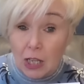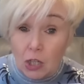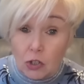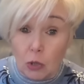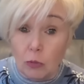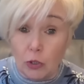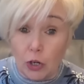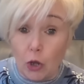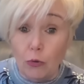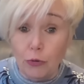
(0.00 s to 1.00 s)
So I'm going to
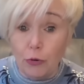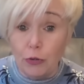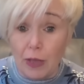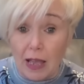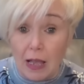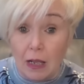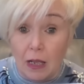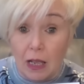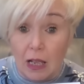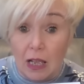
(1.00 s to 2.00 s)
go through that
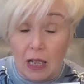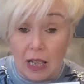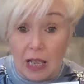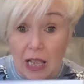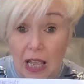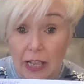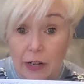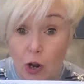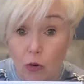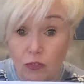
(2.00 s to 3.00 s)
and
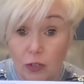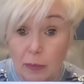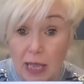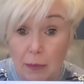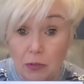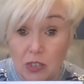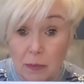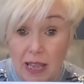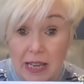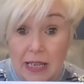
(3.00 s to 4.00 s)
hopefully be able to
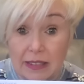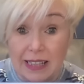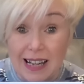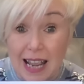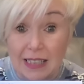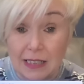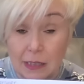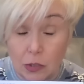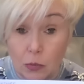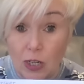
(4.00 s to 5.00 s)
make the Nest
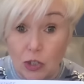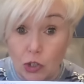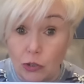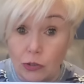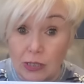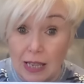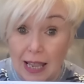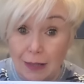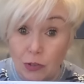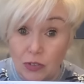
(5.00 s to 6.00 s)
sweatshirt
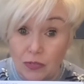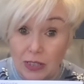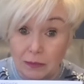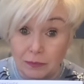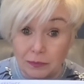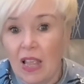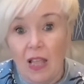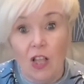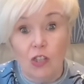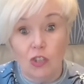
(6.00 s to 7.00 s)
out of it.
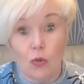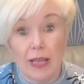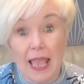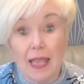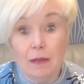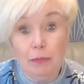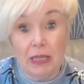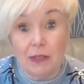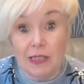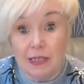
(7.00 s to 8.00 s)
So again,
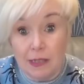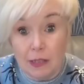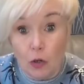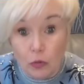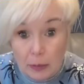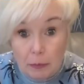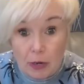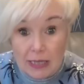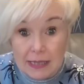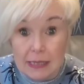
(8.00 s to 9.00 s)
because it's a Soul
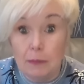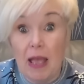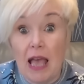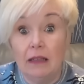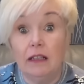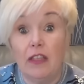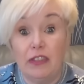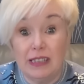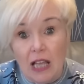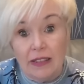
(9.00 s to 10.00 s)
Liberated pattern,
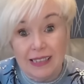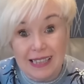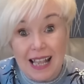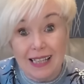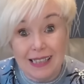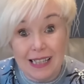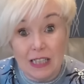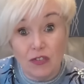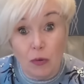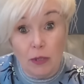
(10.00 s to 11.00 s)
the sizing is
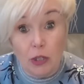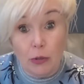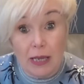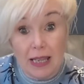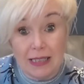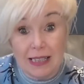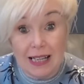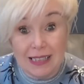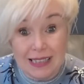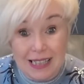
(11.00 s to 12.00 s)
from a UK
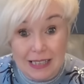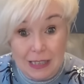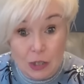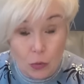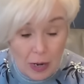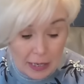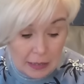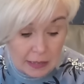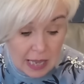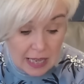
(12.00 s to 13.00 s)
size 6 to 8
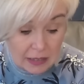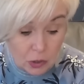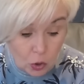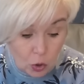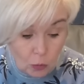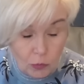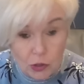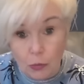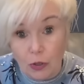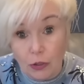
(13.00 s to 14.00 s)
and up
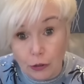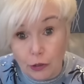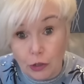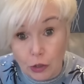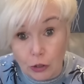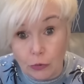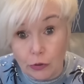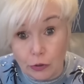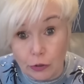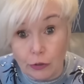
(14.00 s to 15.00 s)
to a 32 to
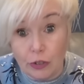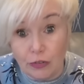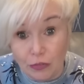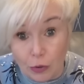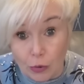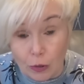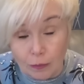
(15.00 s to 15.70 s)
34.